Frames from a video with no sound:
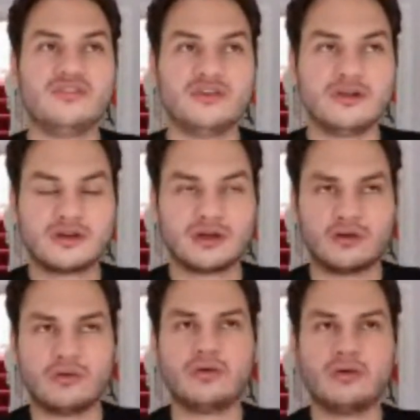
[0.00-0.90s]
If you look
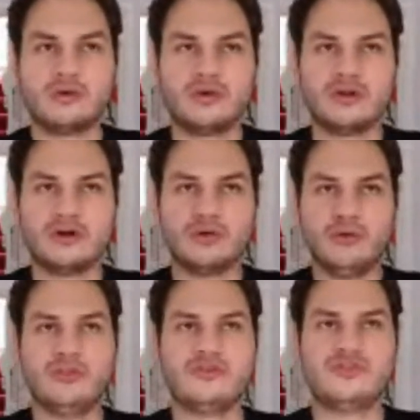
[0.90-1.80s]
at,
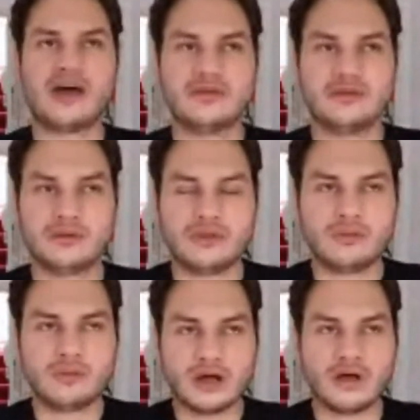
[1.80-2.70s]
all the value in
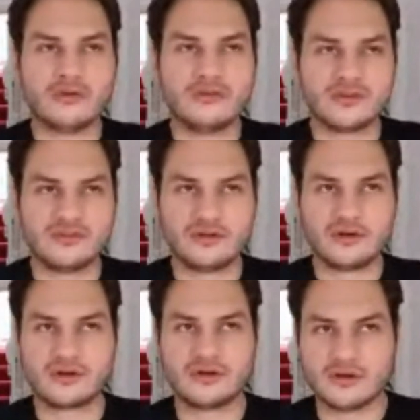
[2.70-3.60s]
the world, if you
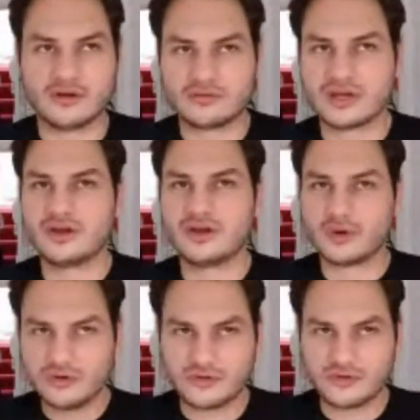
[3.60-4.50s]
look at a regular
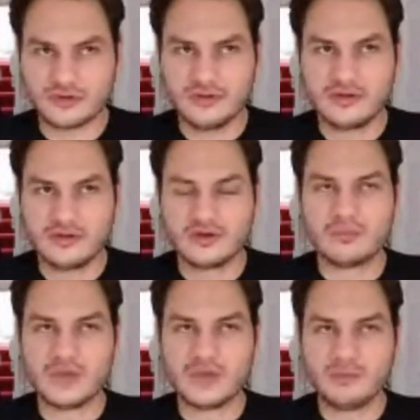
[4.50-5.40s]
person,
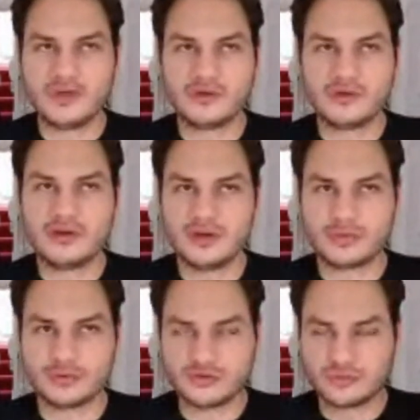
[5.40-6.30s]
maybe
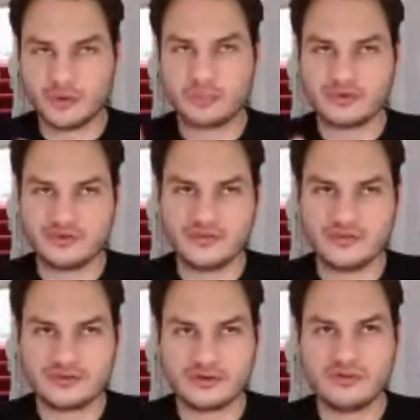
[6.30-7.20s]
only a small
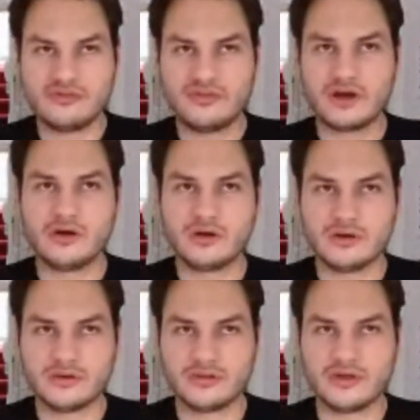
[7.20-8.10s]
percentage of their
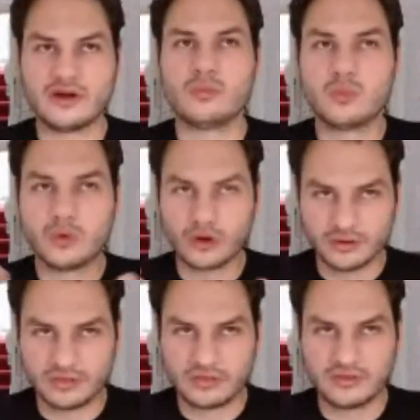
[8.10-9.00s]

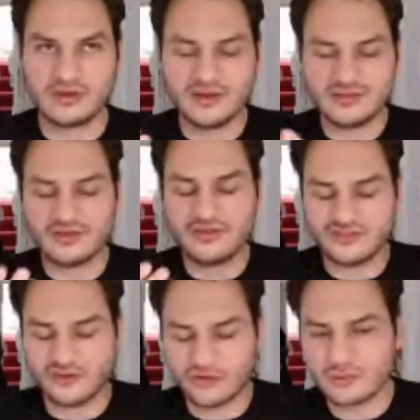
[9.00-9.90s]
worth is in the
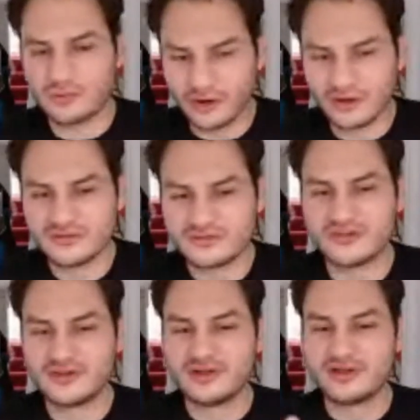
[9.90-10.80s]
form of
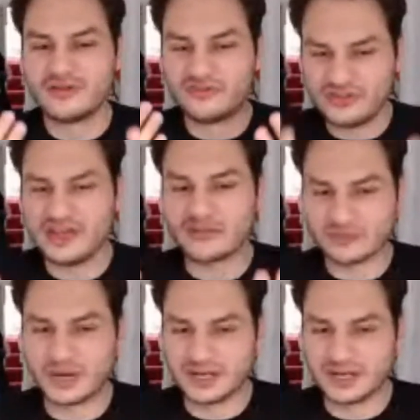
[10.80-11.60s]
fiat